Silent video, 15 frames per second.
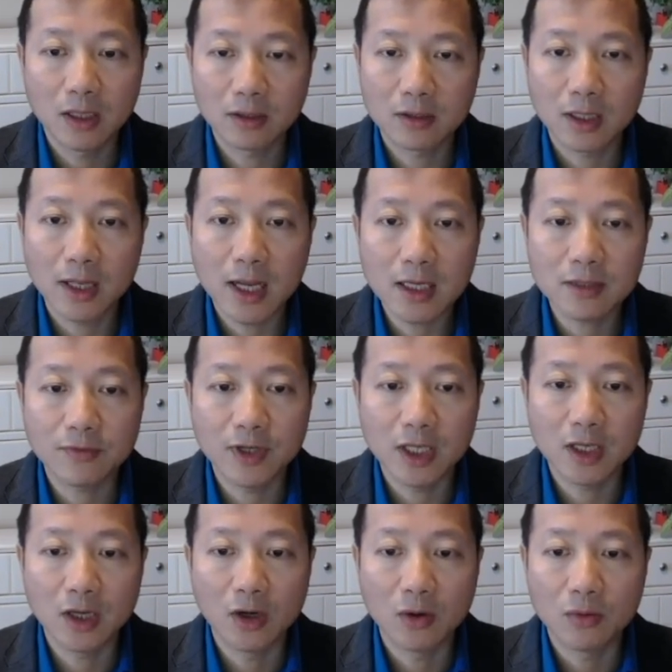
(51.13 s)
In today's
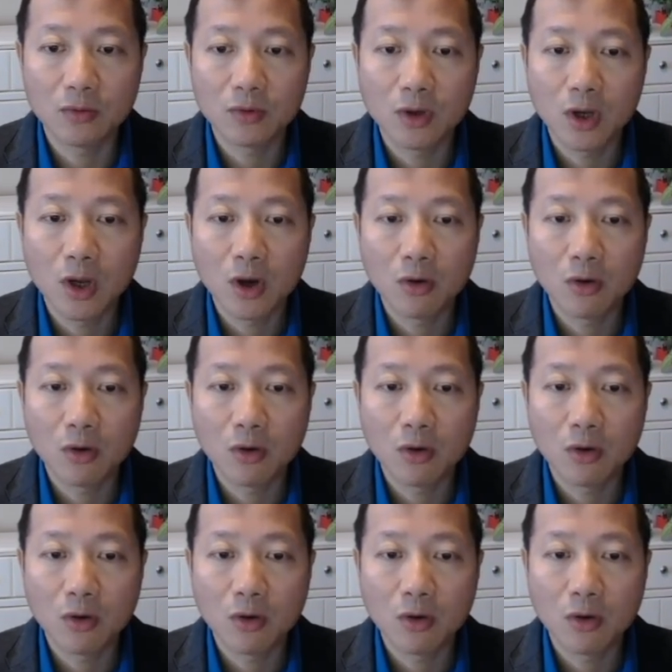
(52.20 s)
video,